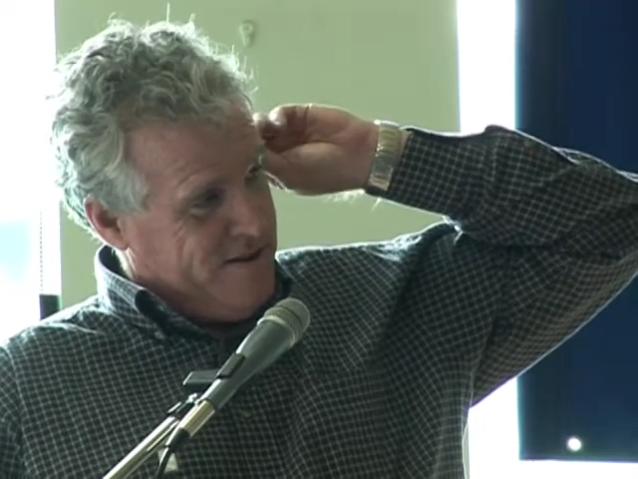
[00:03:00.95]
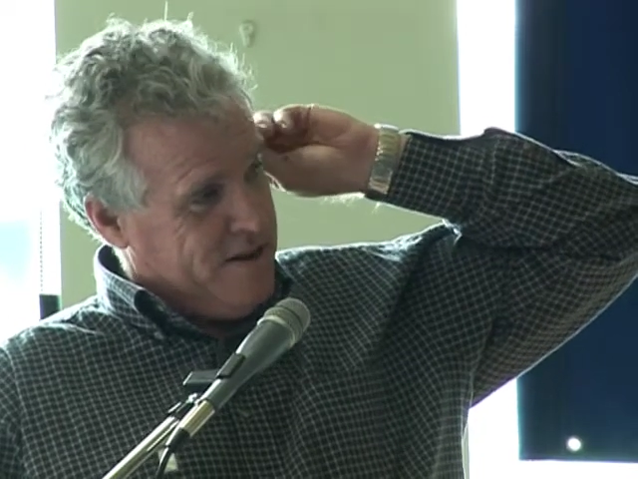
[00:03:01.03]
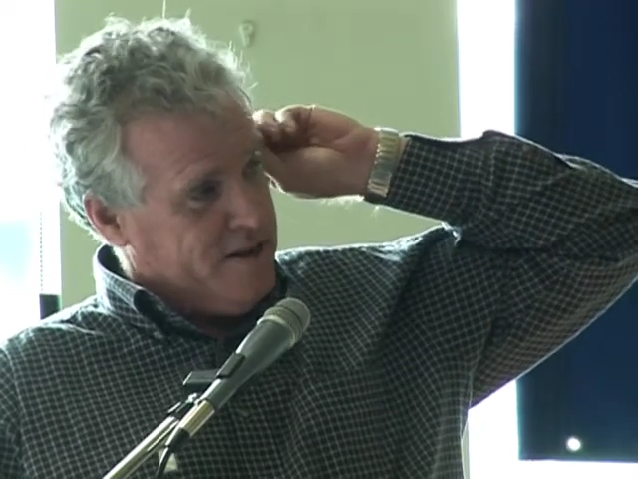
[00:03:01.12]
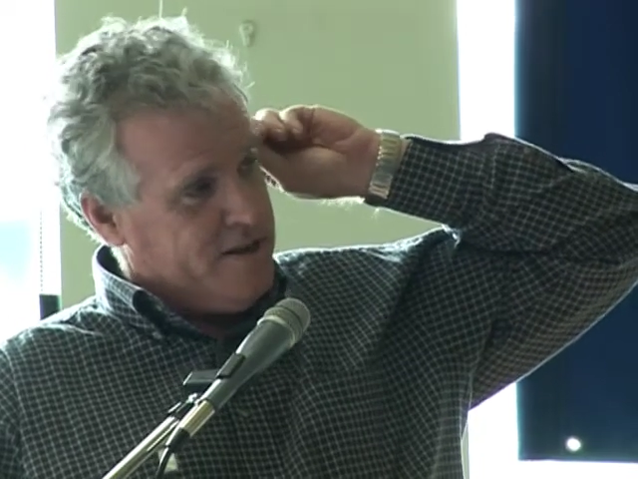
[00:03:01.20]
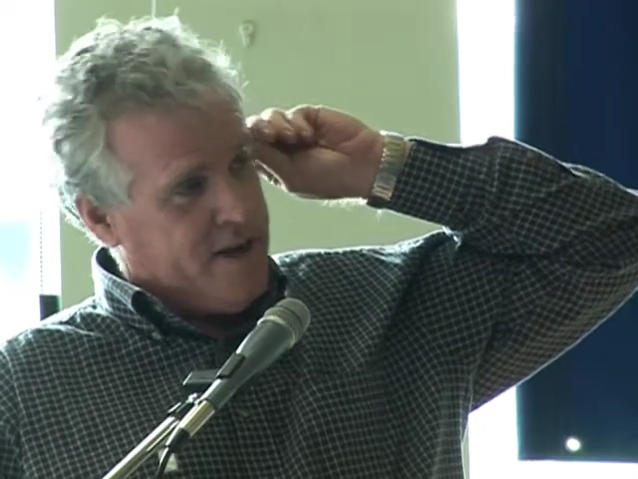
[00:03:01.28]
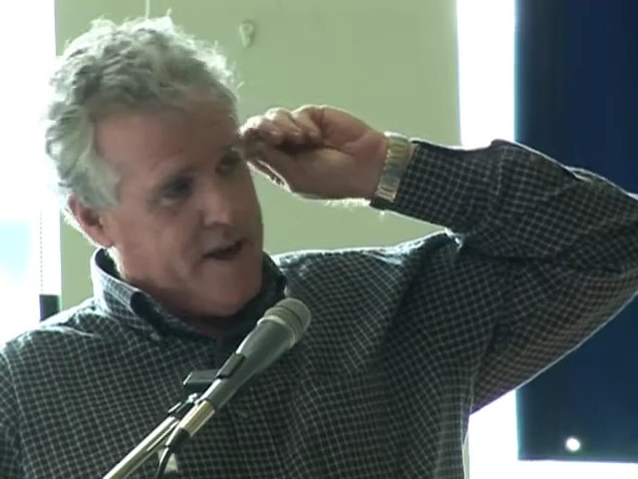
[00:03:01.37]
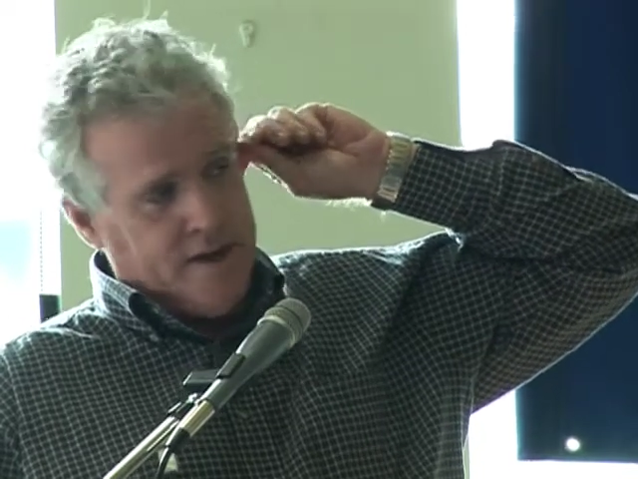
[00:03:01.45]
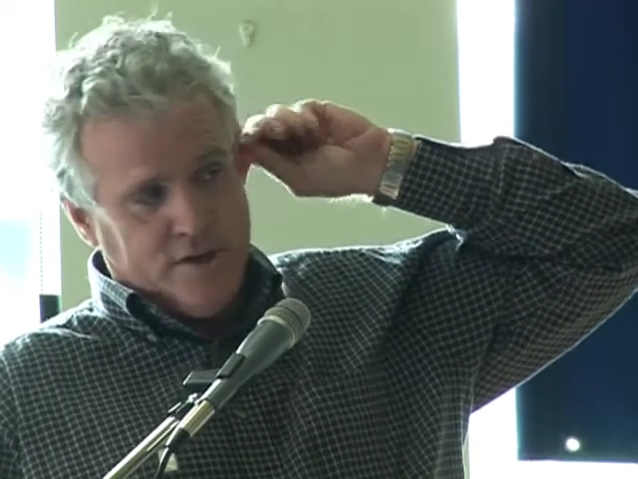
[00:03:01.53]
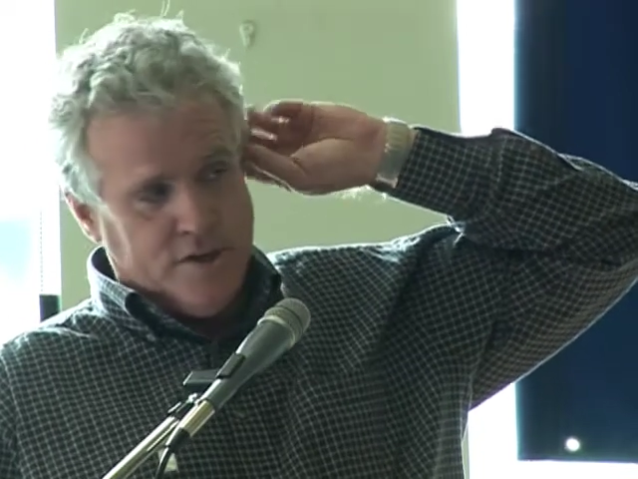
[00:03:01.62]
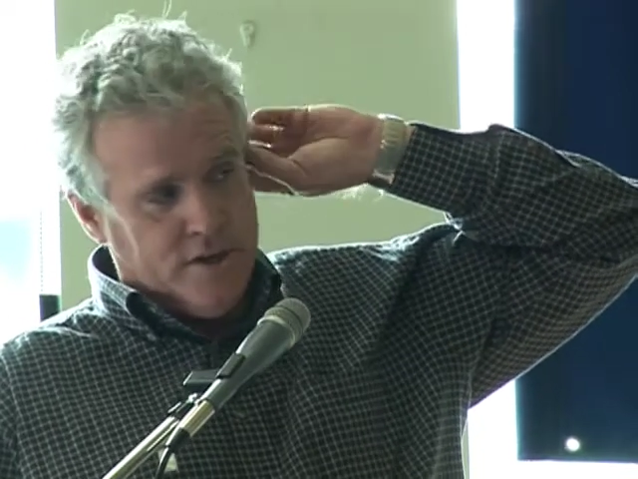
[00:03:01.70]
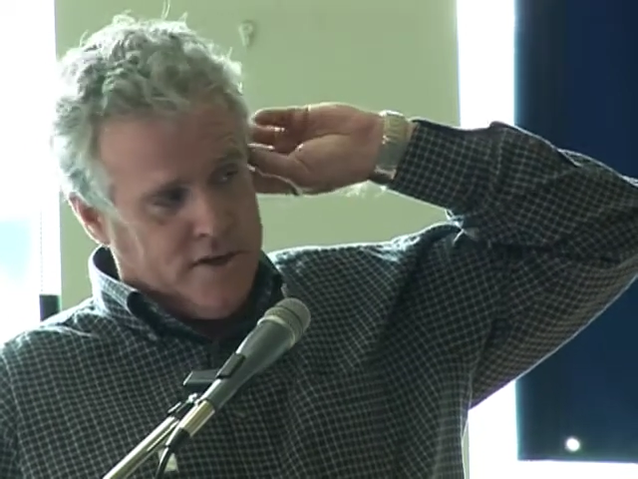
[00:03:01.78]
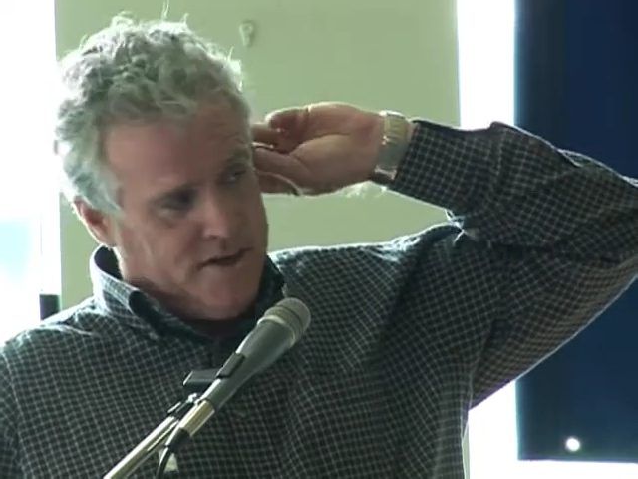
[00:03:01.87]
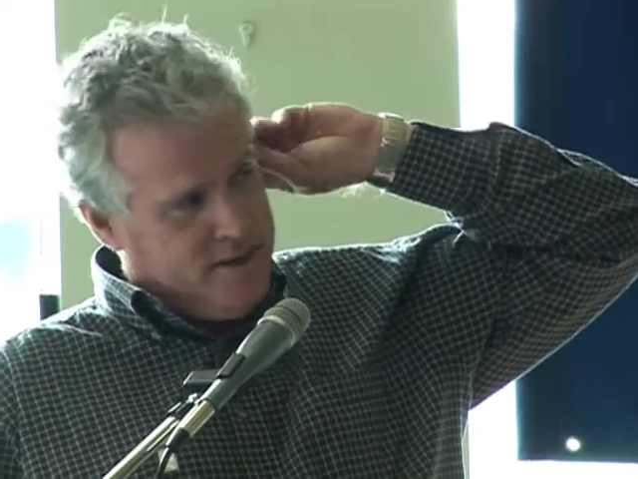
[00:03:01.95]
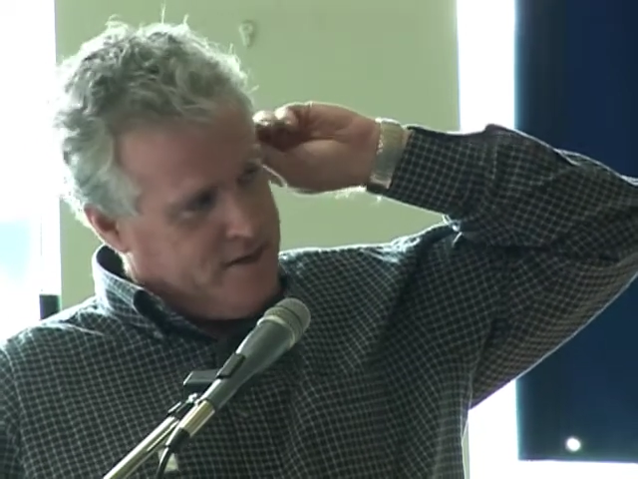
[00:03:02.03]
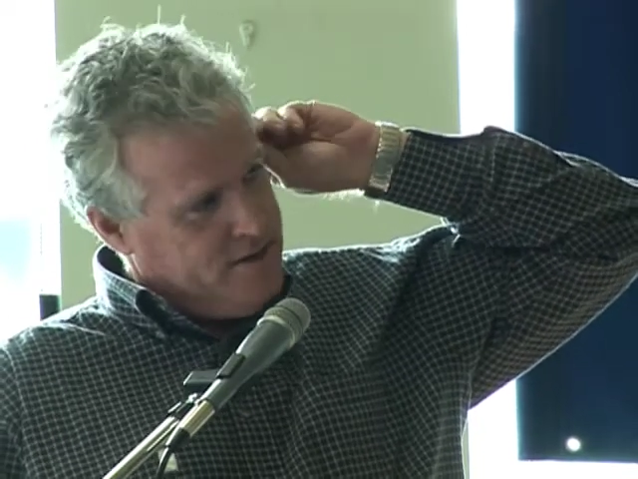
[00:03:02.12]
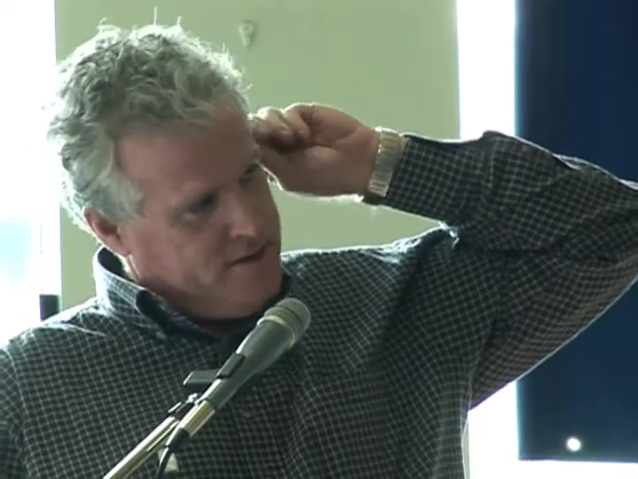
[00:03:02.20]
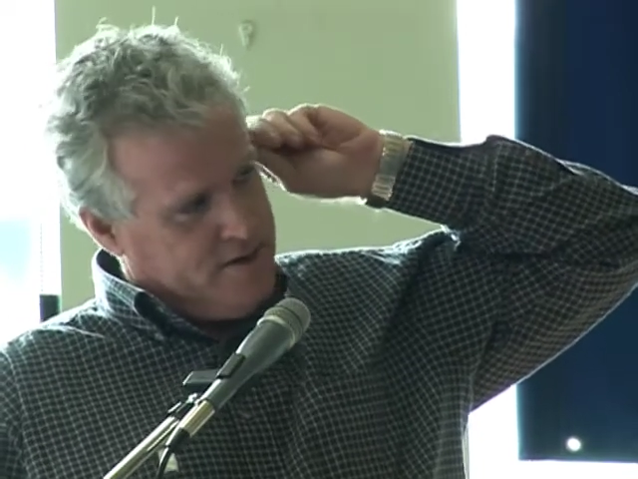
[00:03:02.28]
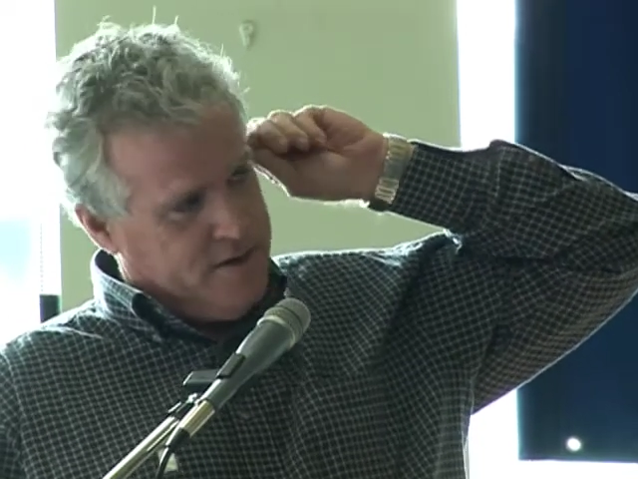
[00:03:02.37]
intelligently